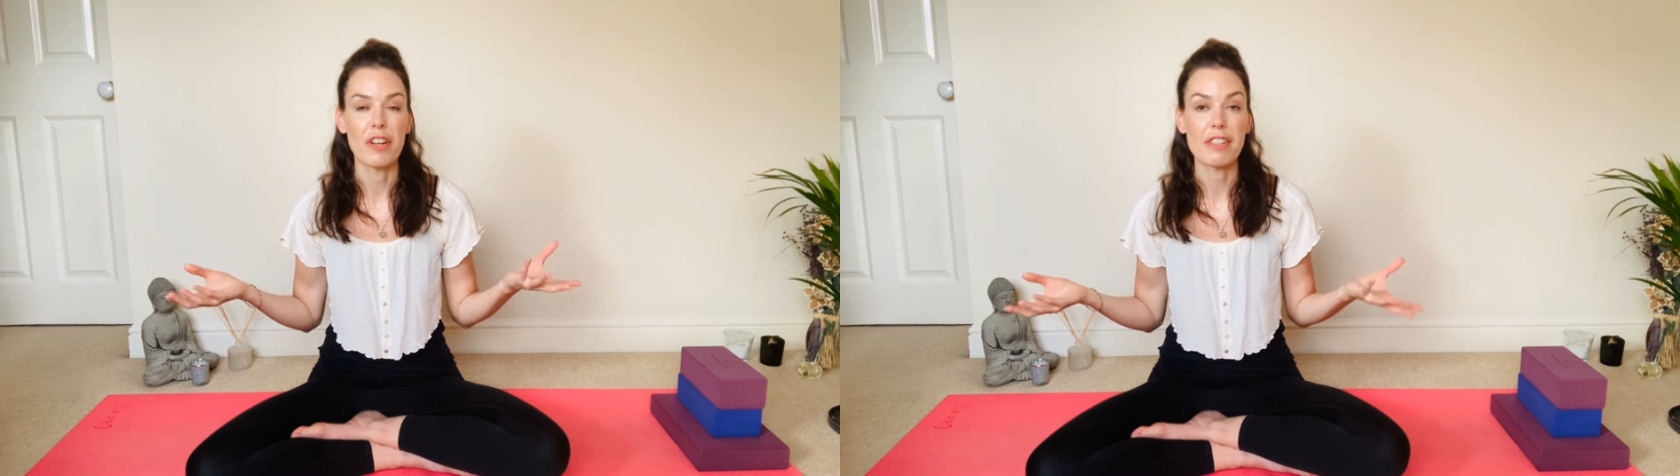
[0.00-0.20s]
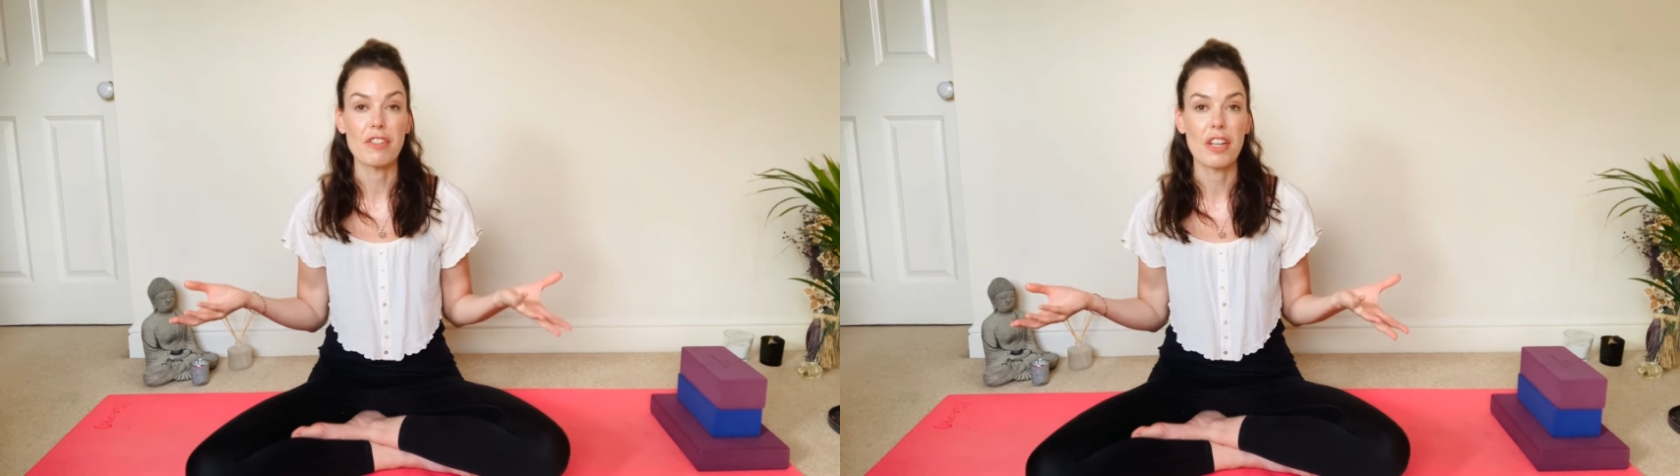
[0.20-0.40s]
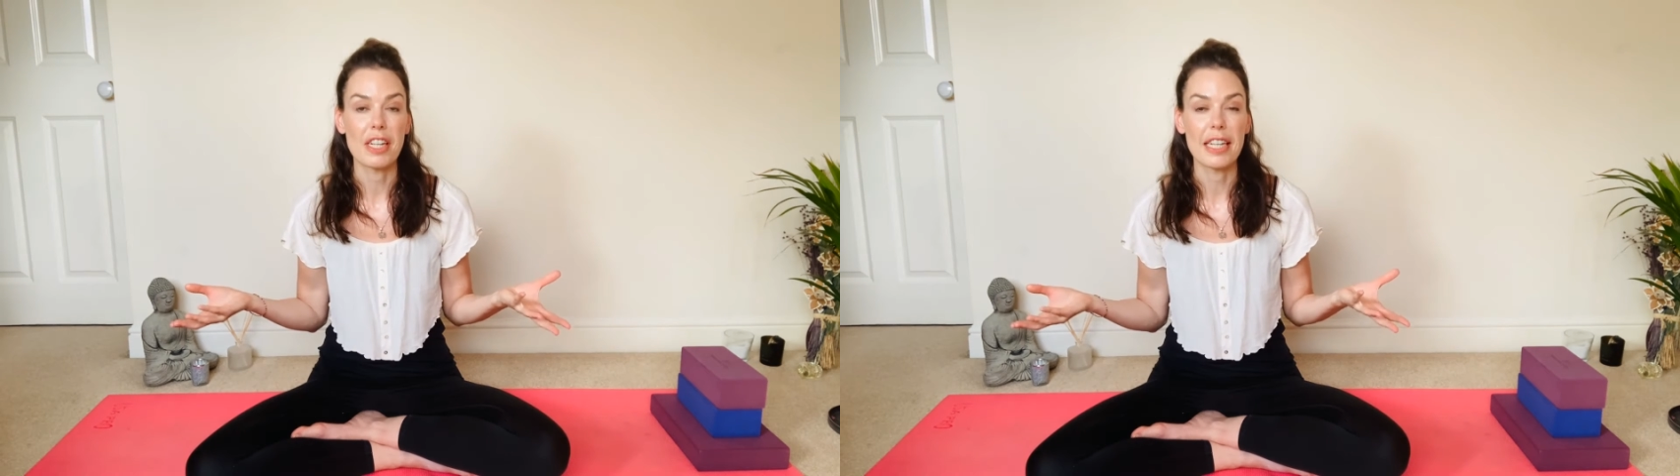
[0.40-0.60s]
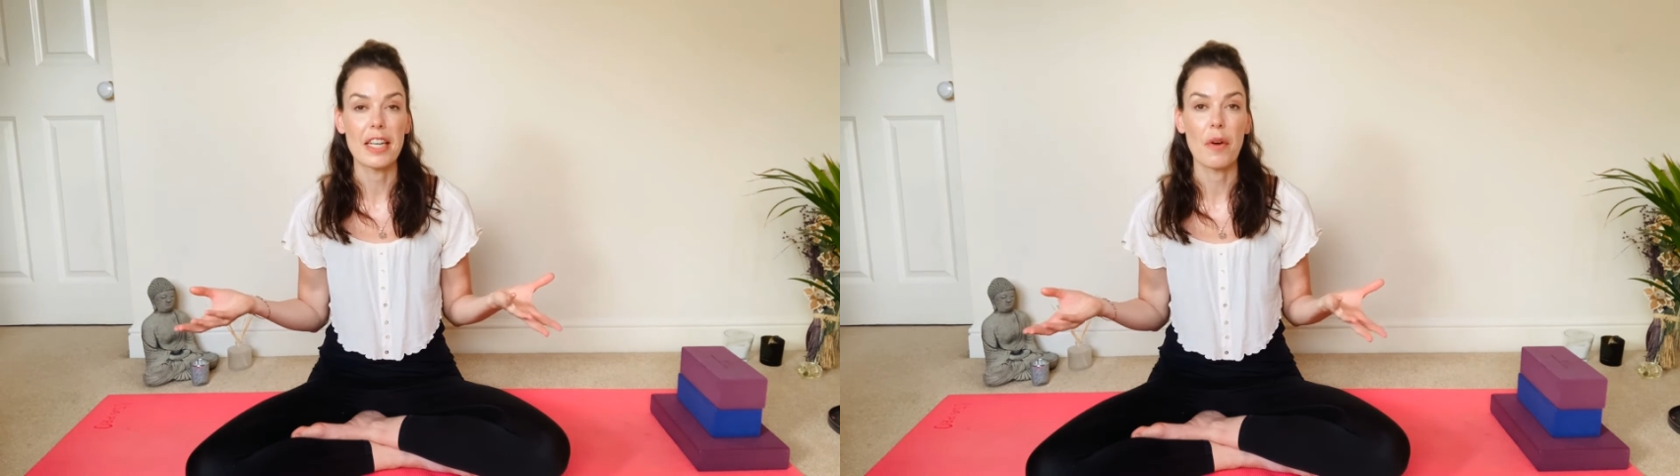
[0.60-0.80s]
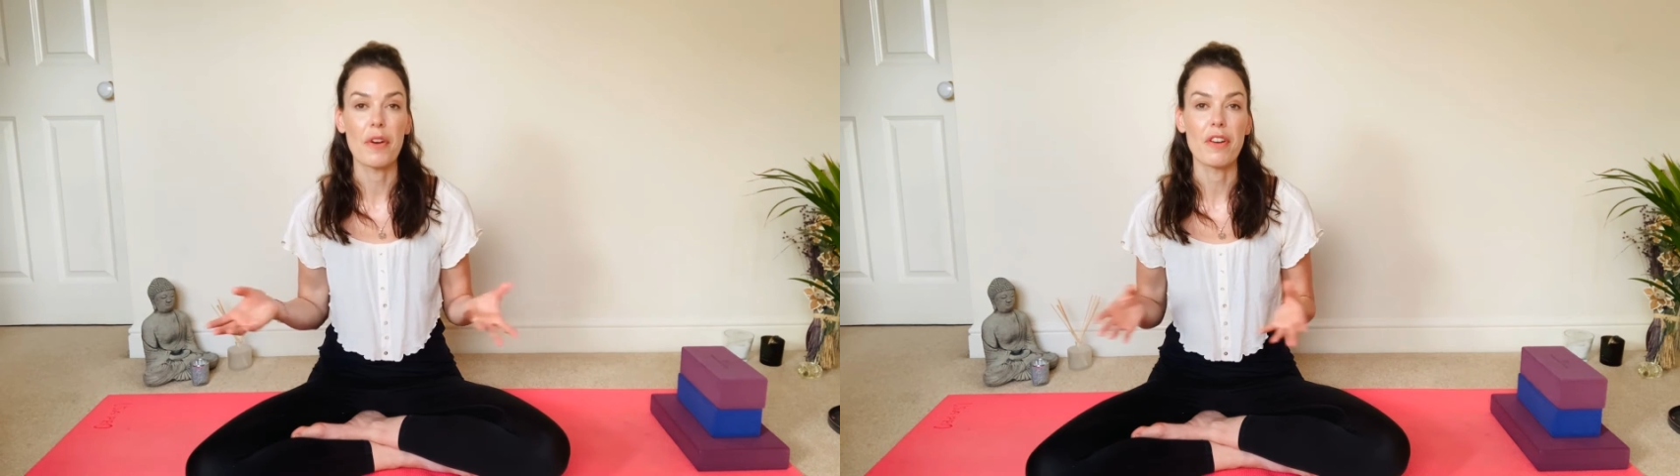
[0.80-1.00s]
externally
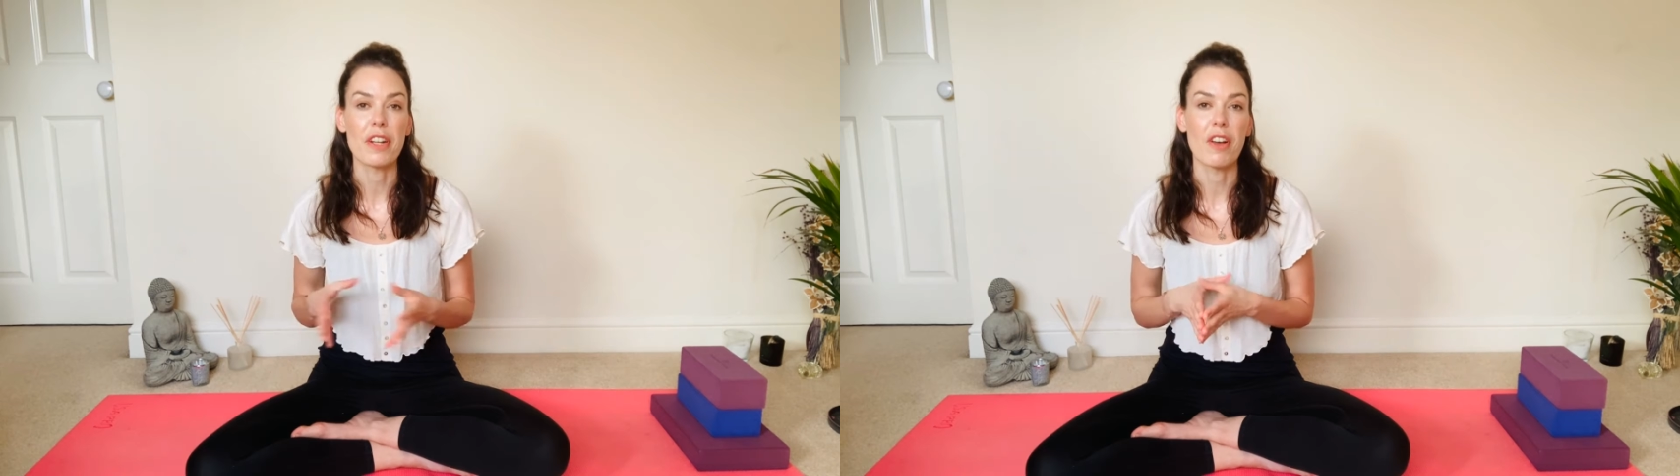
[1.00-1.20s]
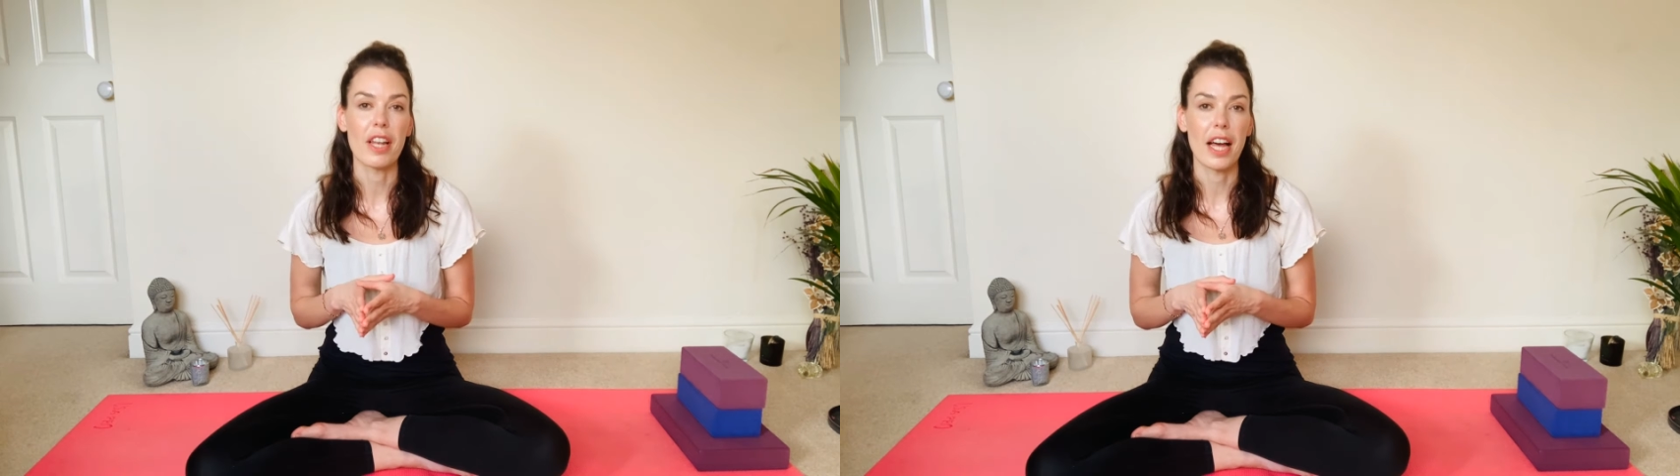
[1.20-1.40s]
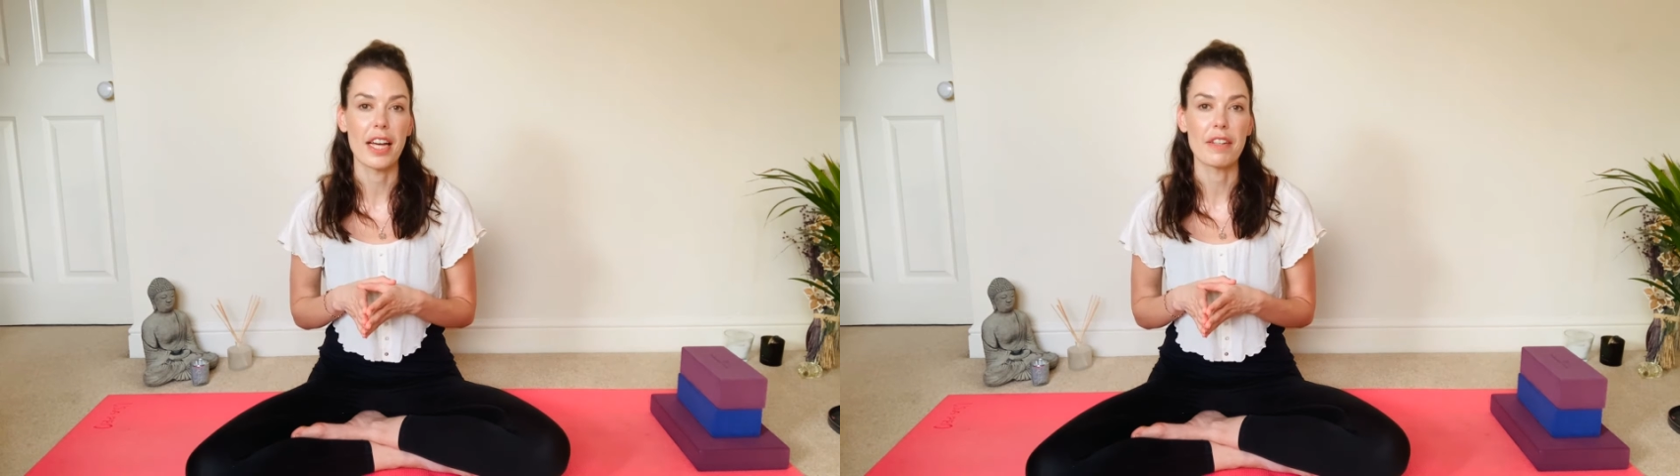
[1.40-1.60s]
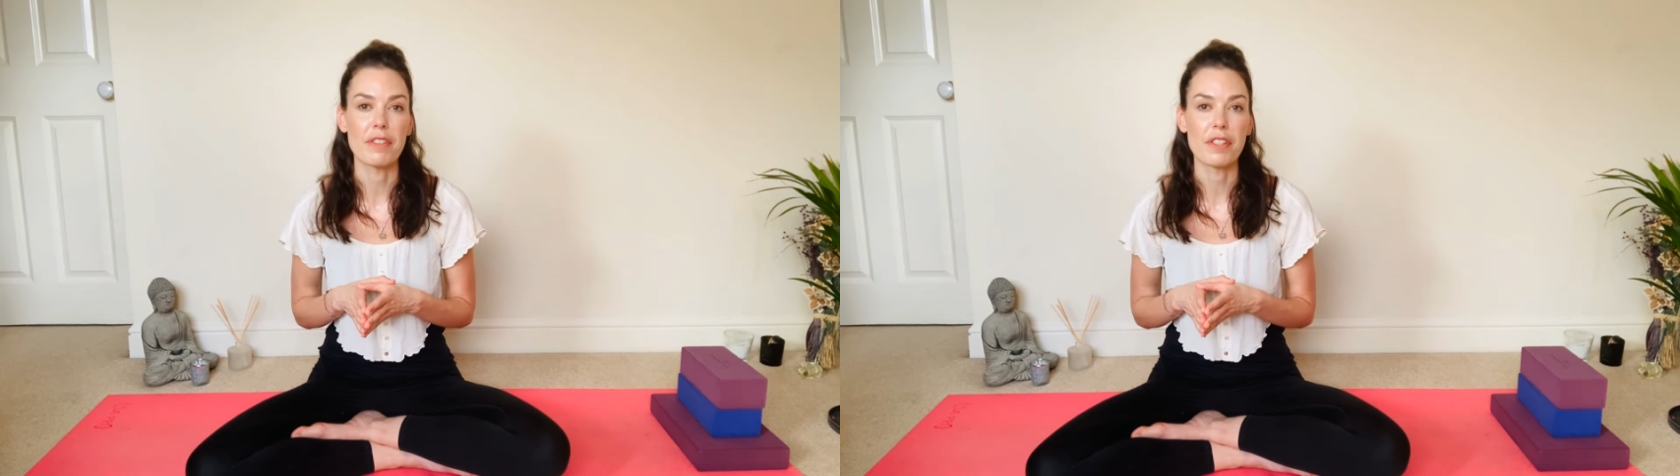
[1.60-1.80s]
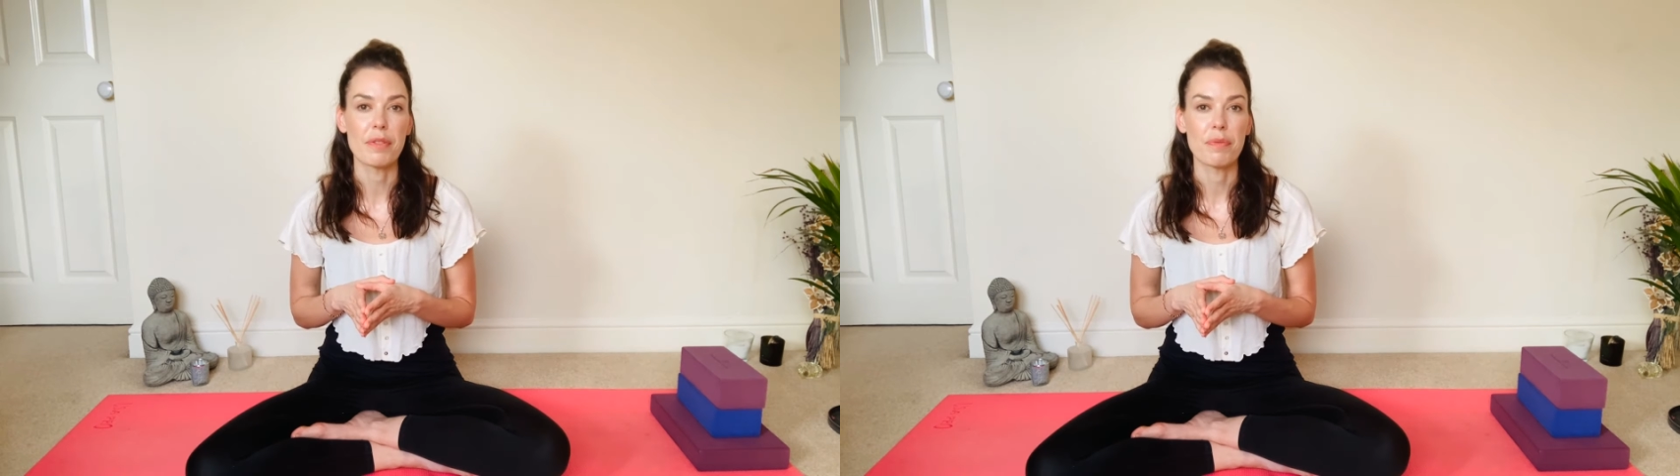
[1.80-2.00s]
going on in our
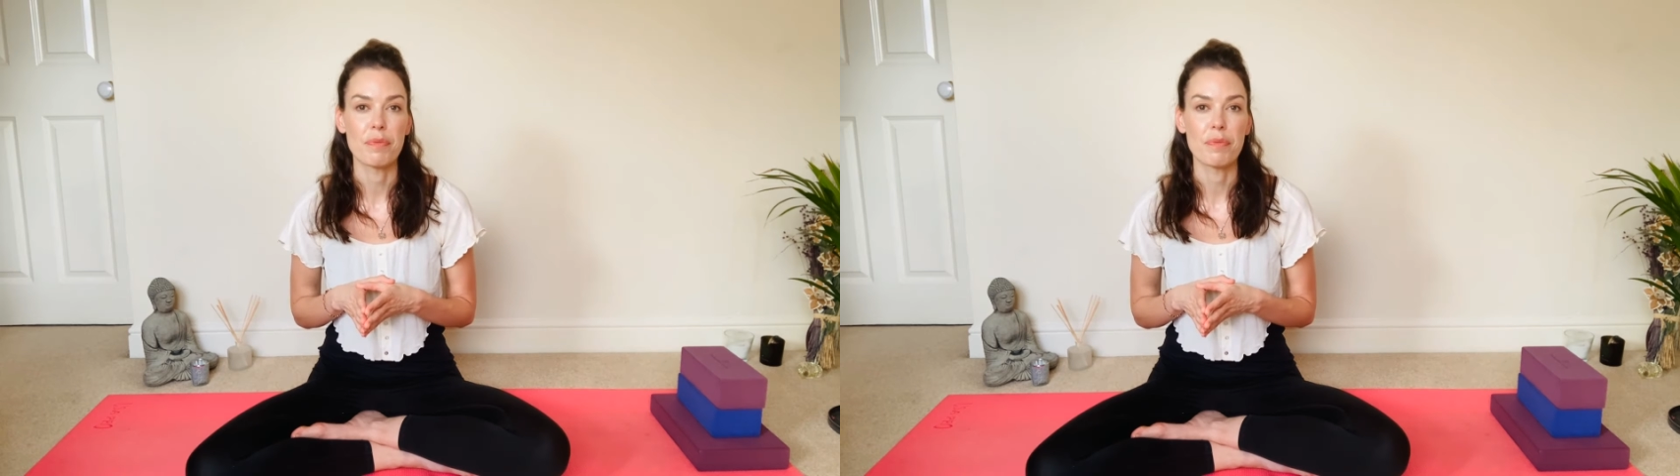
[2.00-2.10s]
lives,